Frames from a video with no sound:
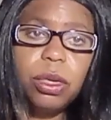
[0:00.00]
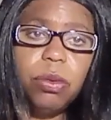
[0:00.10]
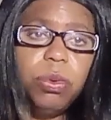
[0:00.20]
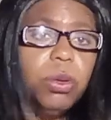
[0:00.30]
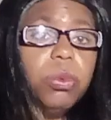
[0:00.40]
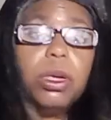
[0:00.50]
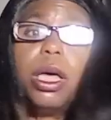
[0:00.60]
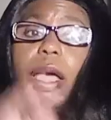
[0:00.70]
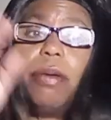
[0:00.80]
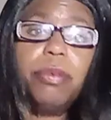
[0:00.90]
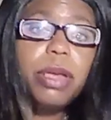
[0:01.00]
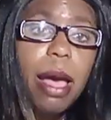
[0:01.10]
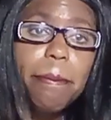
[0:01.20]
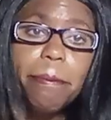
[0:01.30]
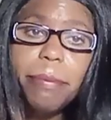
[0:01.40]
We would have not
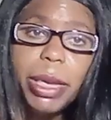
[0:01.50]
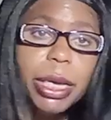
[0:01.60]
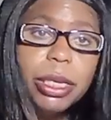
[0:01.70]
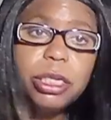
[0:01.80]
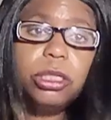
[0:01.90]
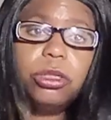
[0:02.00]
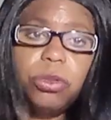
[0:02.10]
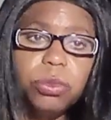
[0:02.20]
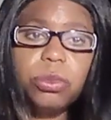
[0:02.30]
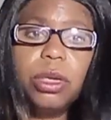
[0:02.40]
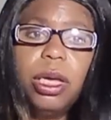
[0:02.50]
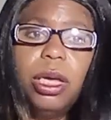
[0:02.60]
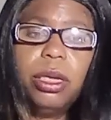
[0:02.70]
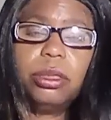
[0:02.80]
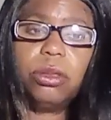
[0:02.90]
made it through.
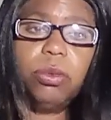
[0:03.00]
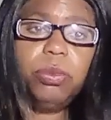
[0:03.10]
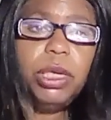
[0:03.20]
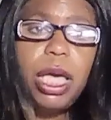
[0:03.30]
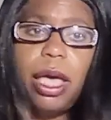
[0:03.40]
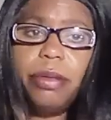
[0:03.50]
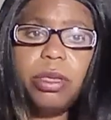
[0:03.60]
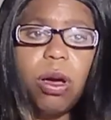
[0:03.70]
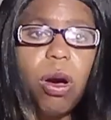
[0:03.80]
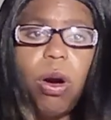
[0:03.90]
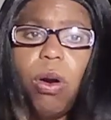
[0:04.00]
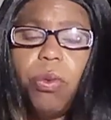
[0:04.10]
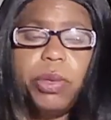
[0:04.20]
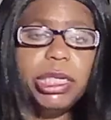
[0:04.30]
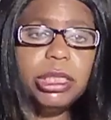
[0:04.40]
So we have to
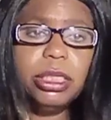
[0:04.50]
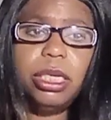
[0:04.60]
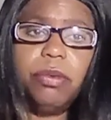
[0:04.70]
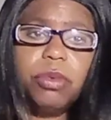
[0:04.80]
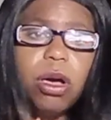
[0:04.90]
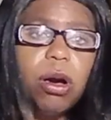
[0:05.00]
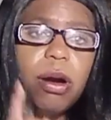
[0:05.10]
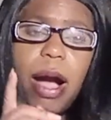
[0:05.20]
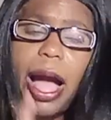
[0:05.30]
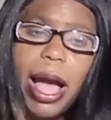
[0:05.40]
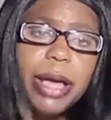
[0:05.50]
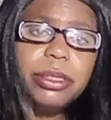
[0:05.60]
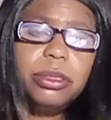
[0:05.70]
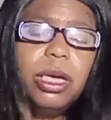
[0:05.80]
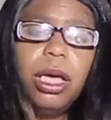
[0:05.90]
always give God honor.
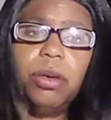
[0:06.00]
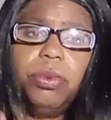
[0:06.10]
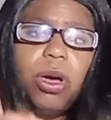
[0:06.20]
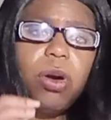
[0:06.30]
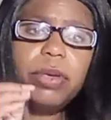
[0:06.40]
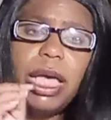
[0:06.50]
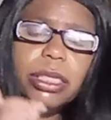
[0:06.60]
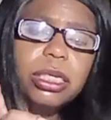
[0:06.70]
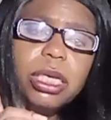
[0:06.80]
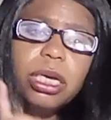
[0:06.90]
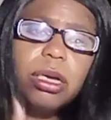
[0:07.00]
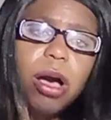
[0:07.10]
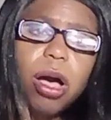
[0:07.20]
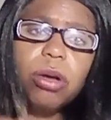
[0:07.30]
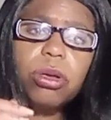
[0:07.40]
We always have to give
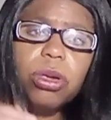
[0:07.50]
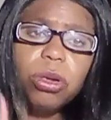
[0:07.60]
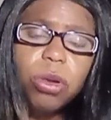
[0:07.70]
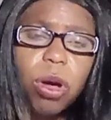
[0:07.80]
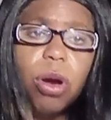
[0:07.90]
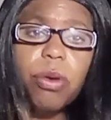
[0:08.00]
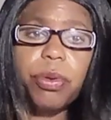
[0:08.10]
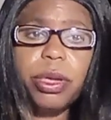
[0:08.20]
God glory.